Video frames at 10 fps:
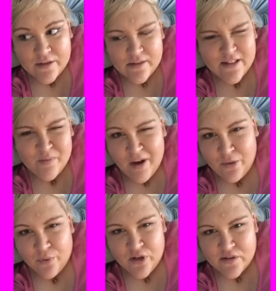Sounds
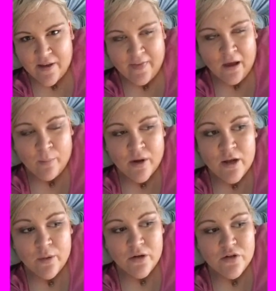bad when you say that, but
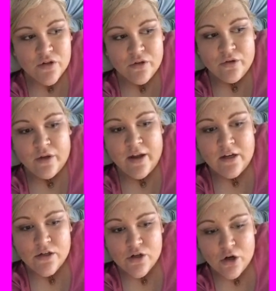he went onto Google and
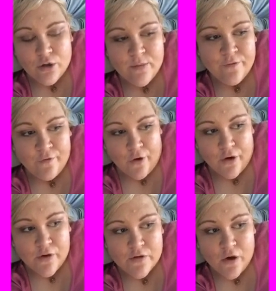he showed me
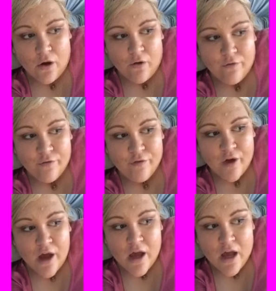photos of
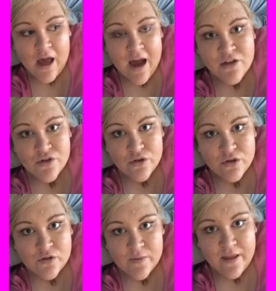
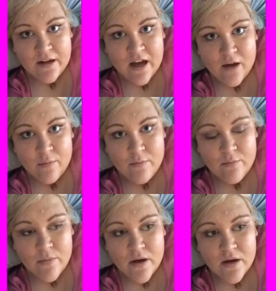astronauts when they'd
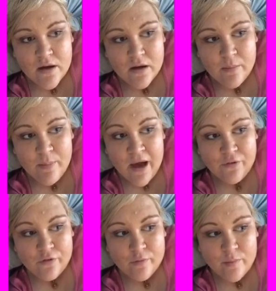come back
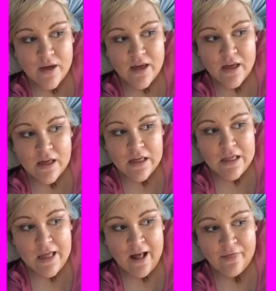from
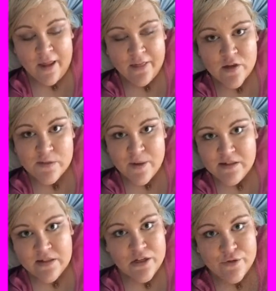being at like the
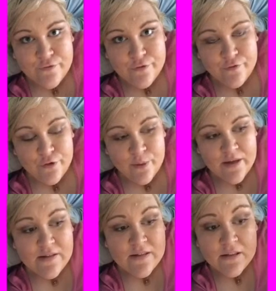space station for a few
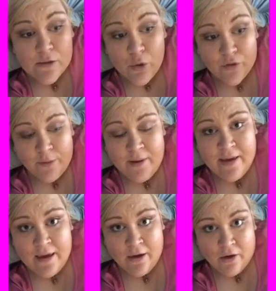weeks. He said, look, they're
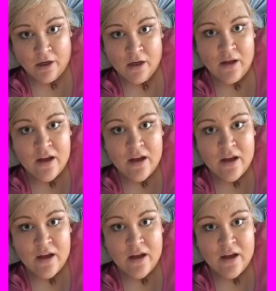being carried.